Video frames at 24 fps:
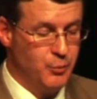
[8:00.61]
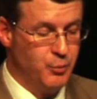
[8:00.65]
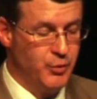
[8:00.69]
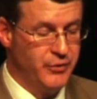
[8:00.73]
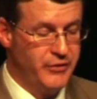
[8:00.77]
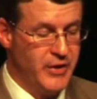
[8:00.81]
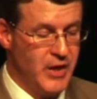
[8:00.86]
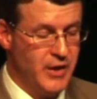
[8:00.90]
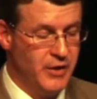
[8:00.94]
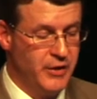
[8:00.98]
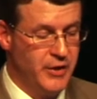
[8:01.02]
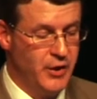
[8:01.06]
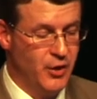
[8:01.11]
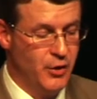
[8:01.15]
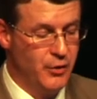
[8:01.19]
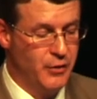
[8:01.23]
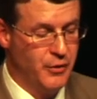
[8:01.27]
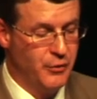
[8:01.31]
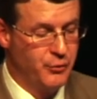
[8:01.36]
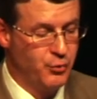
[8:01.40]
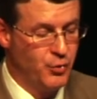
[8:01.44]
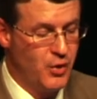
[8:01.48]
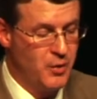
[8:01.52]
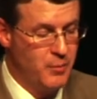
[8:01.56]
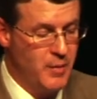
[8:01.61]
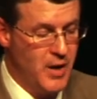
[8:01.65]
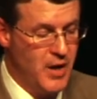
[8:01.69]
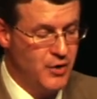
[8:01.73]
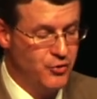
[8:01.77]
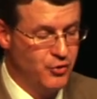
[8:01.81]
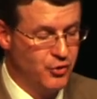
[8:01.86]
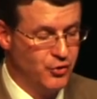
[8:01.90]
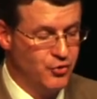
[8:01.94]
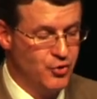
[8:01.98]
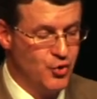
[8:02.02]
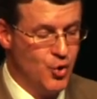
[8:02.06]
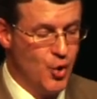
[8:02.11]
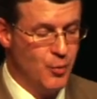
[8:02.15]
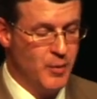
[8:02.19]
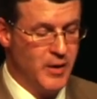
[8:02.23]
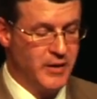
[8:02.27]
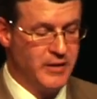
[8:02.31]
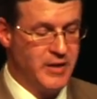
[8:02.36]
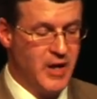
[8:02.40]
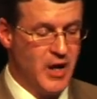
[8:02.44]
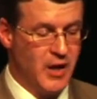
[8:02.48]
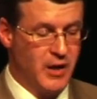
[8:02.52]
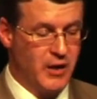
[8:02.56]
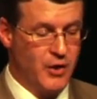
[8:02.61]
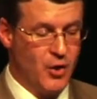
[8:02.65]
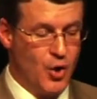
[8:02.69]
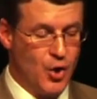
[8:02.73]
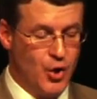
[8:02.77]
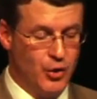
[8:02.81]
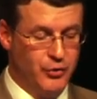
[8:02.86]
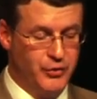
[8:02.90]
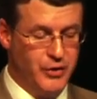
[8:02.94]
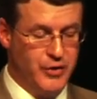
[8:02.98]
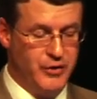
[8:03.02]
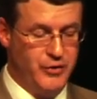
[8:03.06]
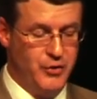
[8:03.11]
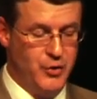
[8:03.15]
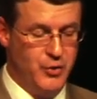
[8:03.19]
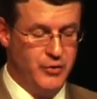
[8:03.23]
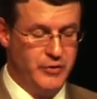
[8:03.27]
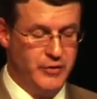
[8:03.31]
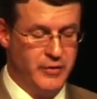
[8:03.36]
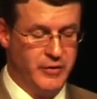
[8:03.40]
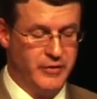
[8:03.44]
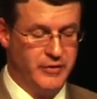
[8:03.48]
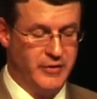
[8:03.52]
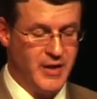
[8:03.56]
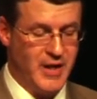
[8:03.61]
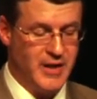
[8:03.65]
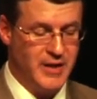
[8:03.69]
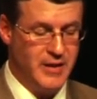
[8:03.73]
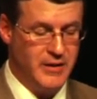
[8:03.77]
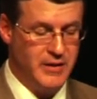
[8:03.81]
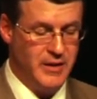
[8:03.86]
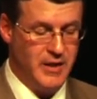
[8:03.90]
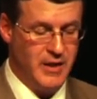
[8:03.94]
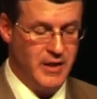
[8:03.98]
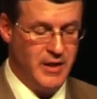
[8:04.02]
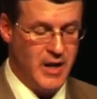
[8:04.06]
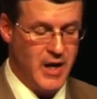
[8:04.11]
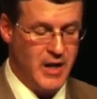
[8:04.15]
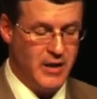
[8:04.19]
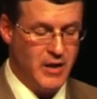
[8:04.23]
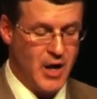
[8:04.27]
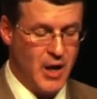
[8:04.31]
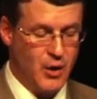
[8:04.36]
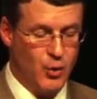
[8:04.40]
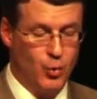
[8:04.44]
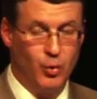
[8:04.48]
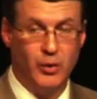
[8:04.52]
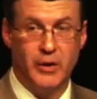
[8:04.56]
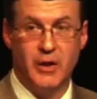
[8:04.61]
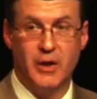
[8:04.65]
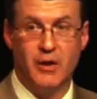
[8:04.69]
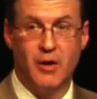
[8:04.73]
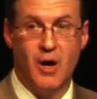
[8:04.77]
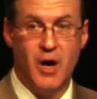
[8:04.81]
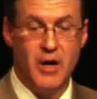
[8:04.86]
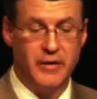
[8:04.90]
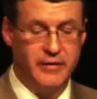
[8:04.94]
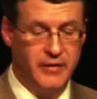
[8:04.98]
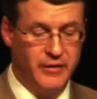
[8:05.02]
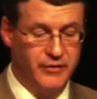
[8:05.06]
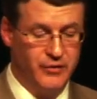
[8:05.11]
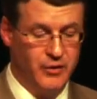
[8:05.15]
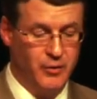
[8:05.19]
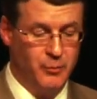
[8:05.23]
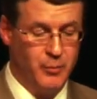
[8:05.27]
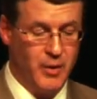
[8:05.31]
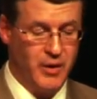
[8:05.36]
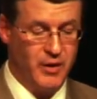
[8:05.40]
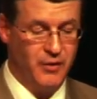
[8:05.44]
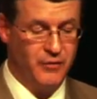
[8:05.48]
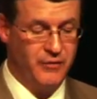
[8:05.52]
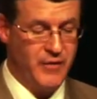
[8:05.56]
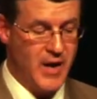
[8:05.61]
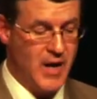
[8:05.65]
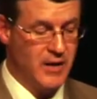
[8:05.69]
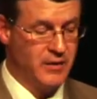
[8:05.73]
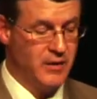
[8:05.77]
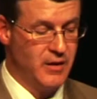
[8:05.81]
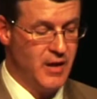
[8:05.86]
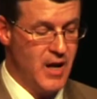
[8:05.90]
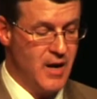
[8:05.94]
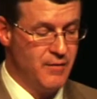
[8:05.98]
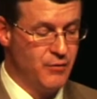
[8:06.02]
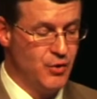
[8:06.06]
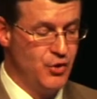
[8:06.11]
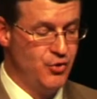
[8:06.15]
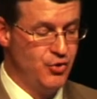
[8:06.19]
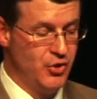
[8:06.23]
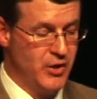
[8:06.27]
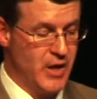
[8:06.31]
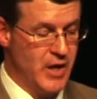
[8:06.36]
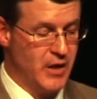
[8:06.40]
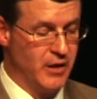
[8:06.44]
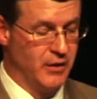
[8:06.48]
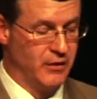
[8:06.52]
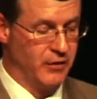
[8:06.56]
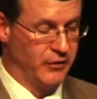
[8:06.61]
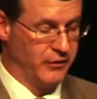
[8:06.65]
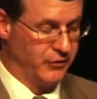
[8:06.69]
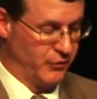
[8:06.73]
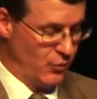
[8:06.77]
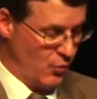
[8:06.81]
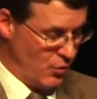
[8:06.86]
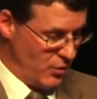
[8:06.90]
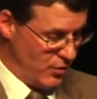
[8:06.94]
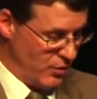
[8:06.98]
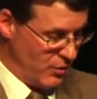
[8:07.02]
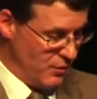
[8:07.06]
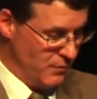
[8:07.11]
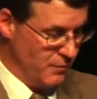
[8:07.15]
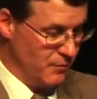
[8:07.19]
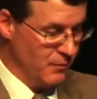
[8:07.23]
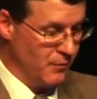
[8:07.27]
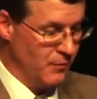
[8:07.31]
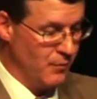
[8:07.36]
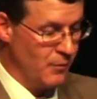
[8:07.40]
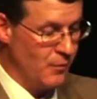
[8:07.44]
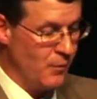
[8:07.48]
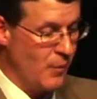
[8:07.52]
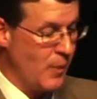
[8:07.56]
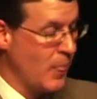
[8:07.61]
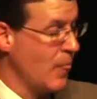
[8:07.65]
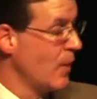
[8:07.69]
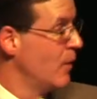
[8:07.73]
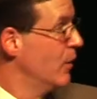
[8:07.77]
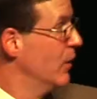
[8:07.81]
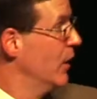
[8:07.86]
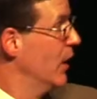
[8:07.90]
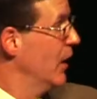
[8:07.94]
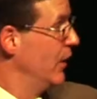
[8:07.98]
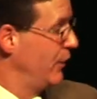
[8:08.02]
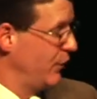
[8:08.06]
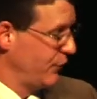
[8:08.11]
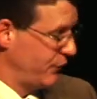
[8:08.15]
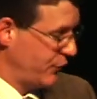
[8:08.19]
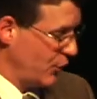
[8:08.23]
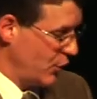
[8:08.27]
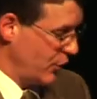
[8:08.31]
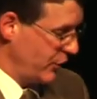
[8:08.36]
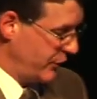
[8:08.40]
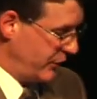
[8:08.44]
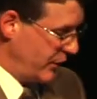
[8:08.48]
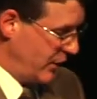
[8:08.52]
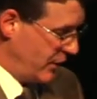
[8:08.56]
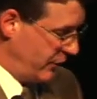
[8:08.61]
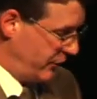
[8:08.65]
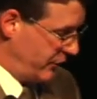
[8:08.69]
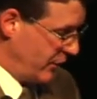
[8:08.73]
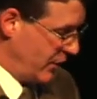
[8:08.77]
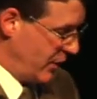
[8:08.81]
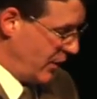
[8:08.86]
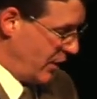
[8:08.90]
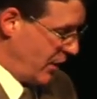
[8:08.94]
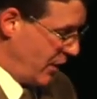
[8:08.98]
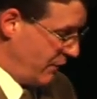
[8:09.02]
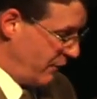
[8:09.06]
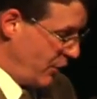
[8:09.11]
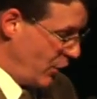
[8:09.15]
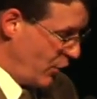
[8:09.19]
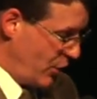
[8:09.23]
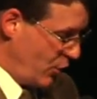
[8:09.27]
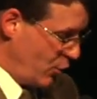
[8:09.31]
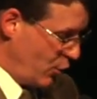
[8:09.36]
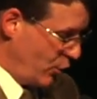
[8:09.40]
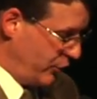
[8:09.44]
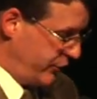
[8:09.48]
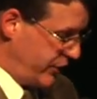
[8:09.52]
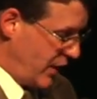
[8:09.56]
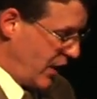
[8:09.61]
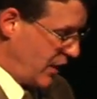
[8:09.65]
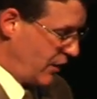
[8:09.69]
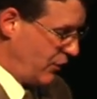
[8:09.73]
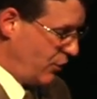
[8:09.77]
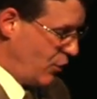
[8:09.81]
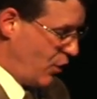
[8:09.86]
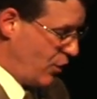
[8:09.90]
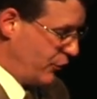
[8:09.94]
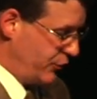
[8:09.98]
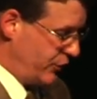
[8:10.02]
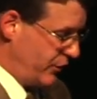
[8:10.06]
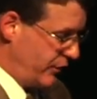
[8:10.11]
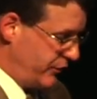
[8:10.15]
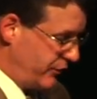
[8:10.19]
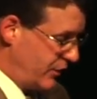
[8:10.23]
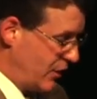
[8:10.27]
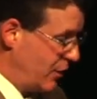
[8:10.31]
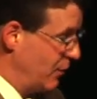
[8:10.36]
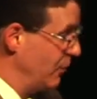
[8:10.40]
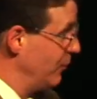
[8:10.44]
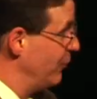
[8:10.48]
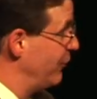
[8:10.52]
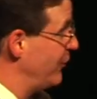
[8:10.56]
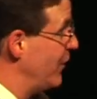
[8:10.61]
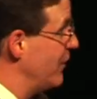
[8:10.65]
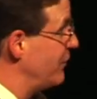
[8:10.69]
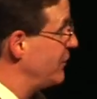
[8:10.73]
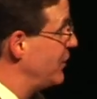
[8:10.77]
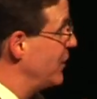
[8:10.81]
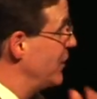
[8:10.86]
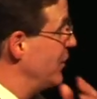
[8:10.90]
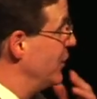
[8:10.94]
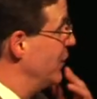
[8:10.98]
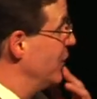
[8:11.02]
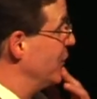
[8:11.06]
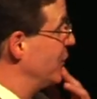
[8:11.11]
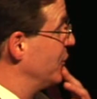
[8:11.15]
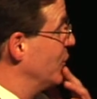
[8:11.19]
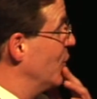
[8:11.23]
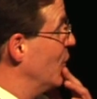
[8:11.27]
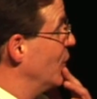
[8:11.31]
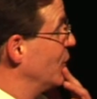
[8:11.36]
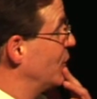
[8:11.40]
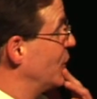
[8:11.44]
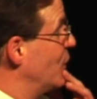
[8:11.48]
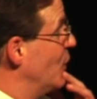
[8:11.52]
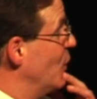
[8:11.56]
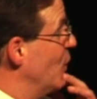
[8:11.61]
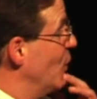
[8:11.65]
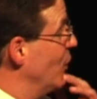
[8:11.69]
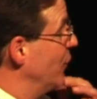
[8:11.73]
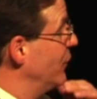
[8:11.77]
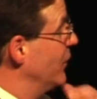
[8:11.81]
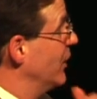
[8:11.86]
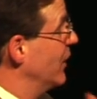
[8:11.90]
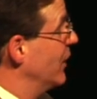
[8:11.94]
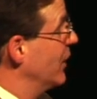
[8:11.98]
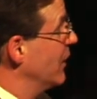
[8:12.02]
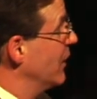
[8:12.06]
presented here are the three major genomic technologies used to study DNA, not only in autism, but in fact in every genetic disorder. The first is a very old technology, some 50 years old, called